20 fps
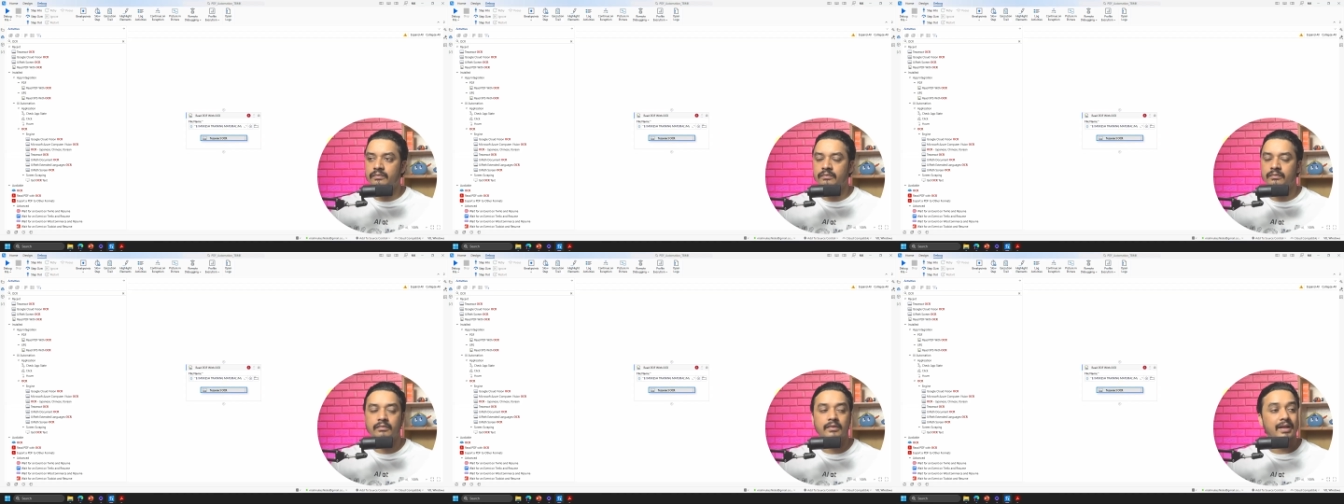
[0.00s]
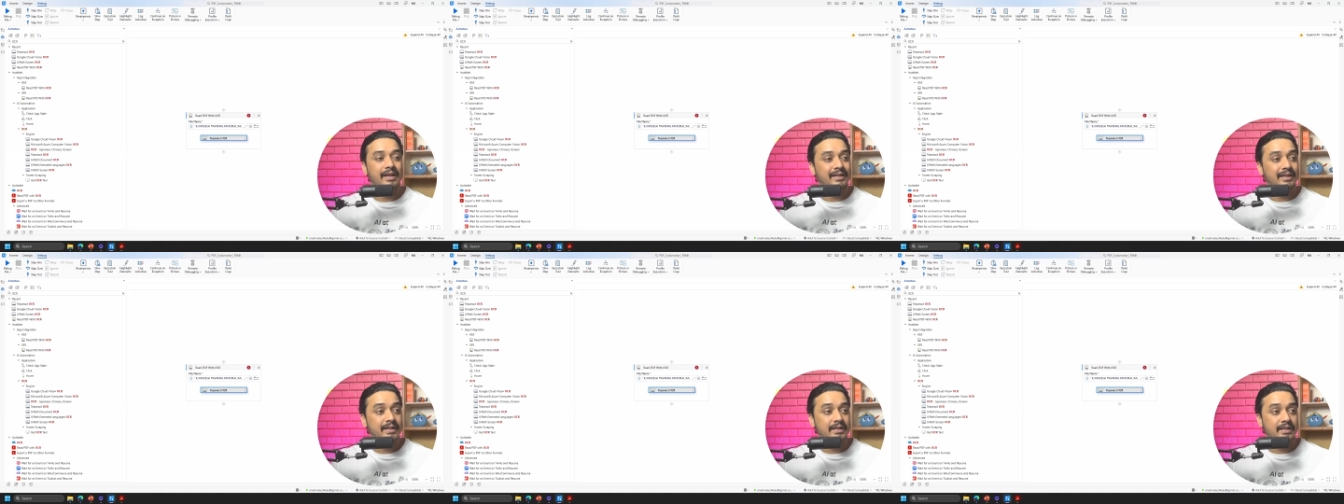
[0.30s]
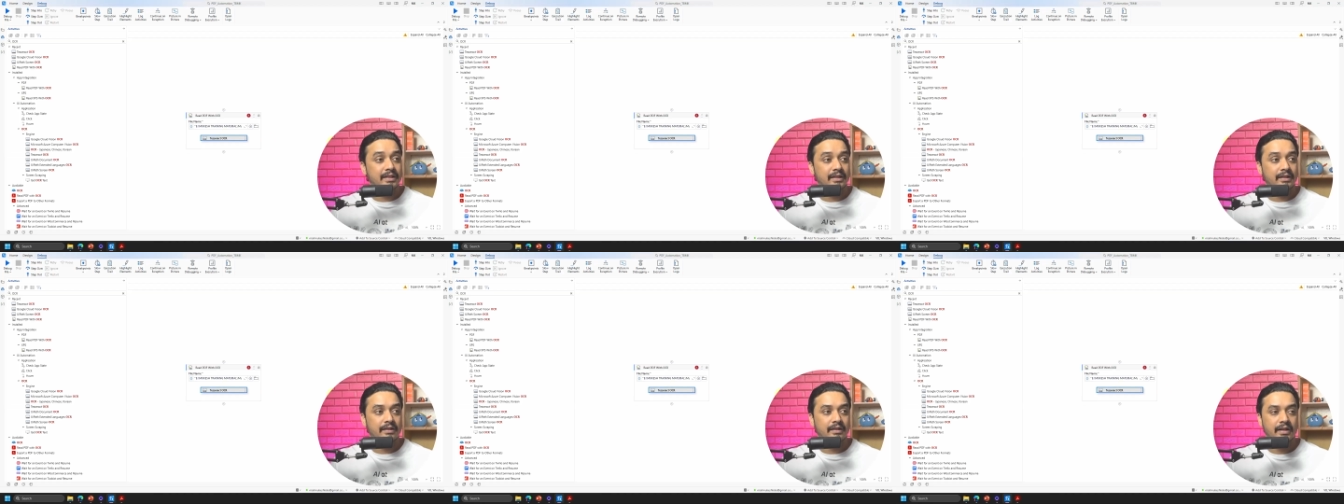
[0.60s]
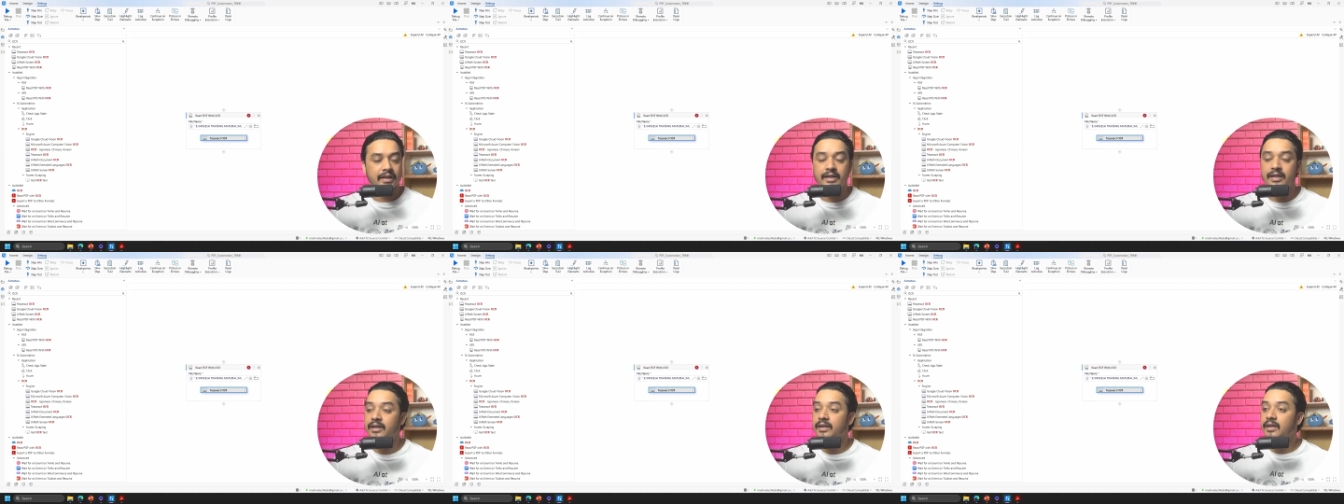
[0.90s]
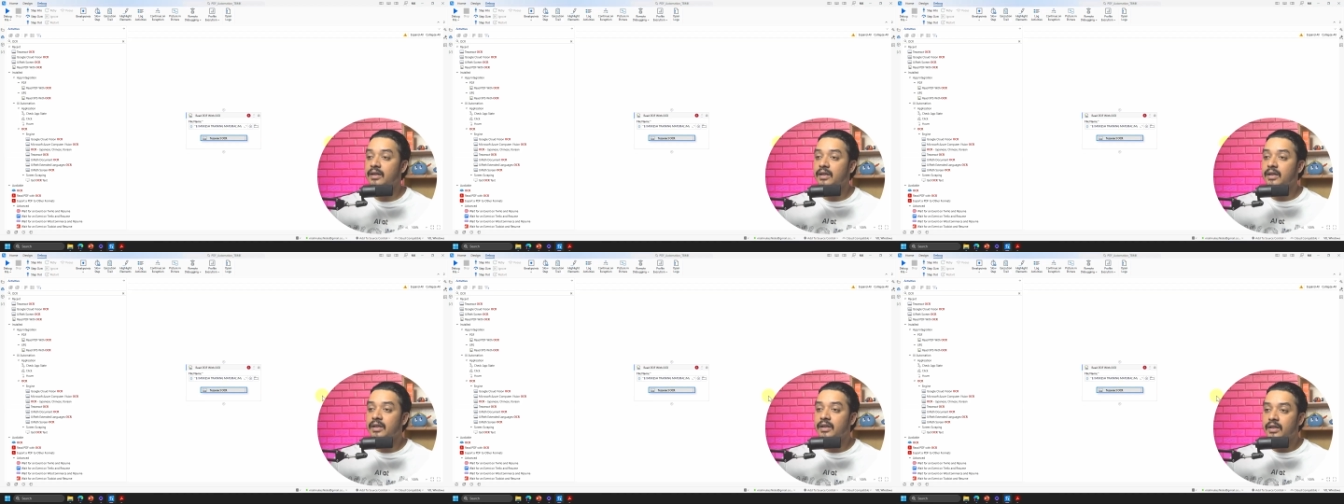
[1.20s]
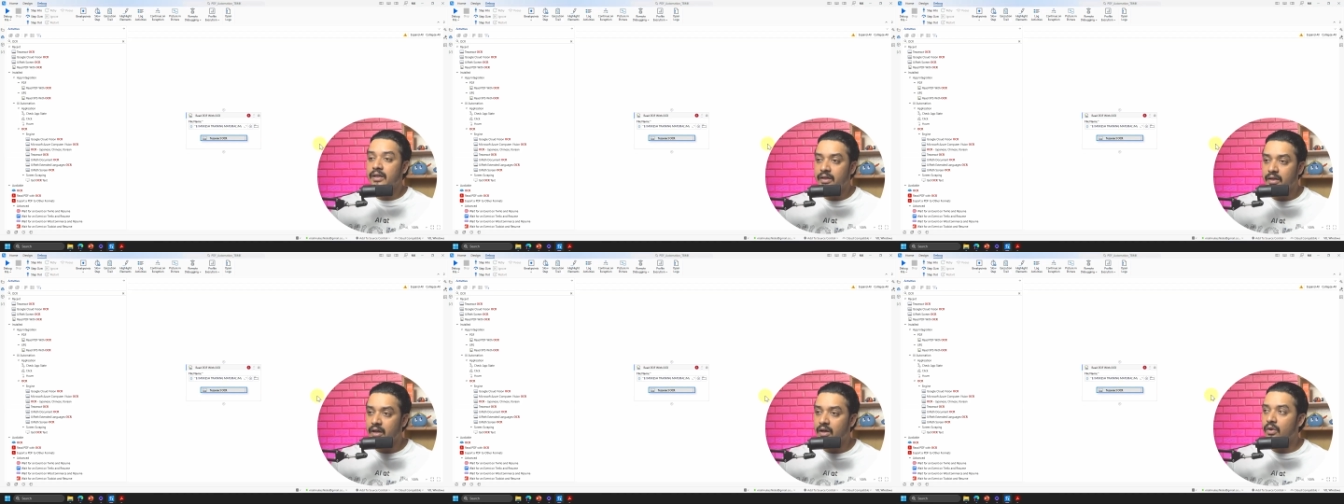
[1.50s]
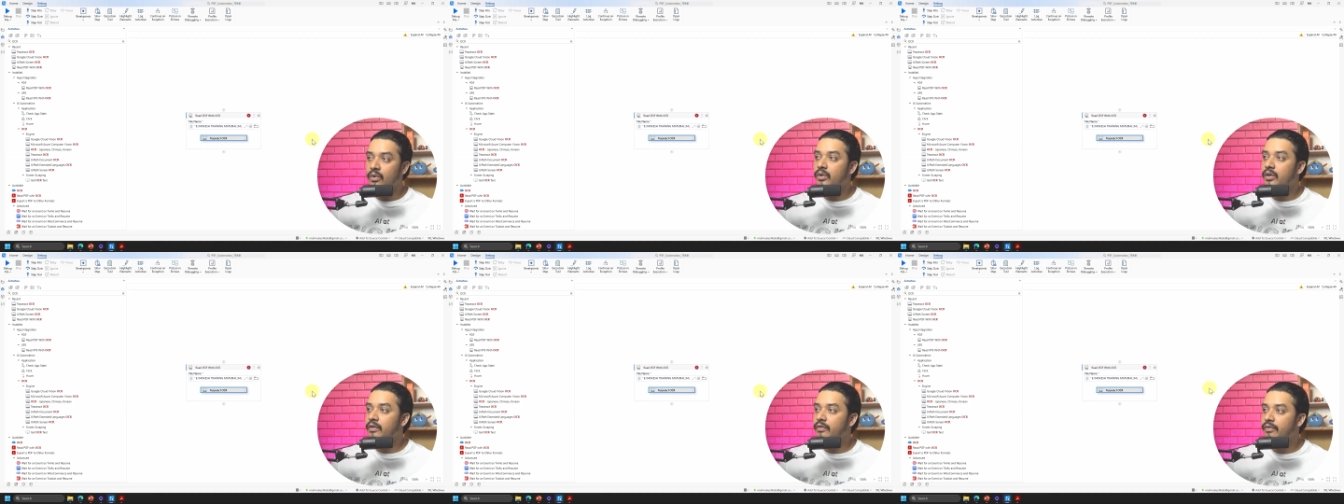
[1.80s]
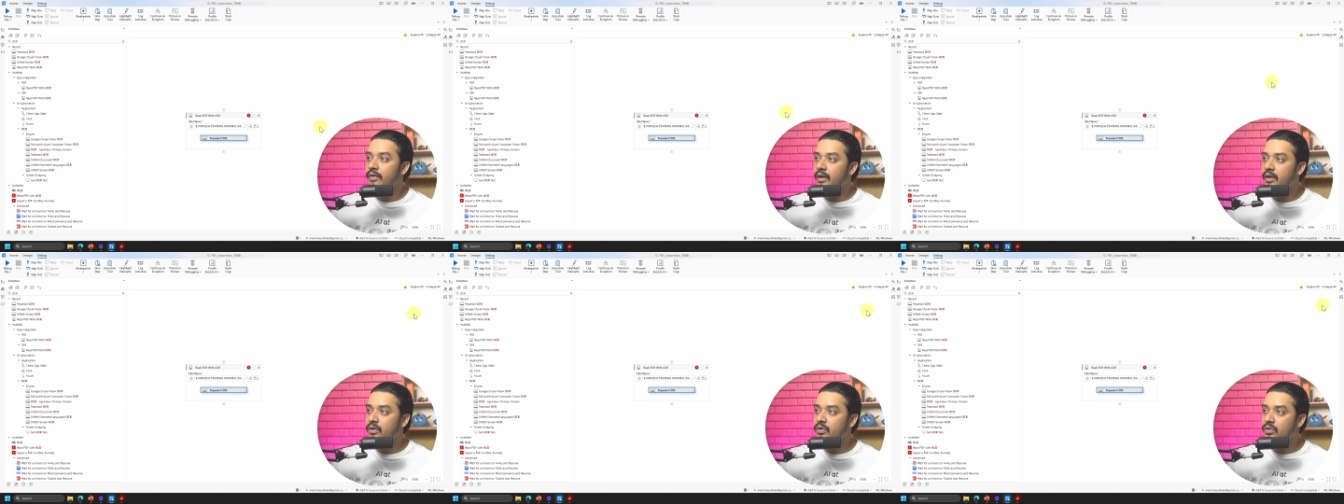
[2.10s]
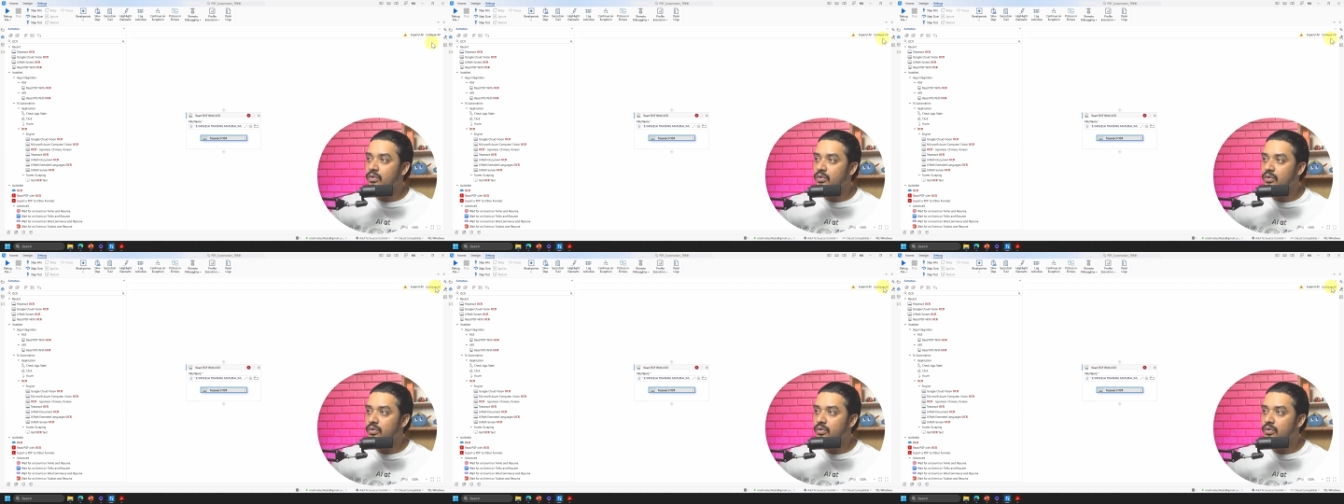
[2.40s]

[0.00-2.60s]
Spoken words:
And that's it, right? Now if I go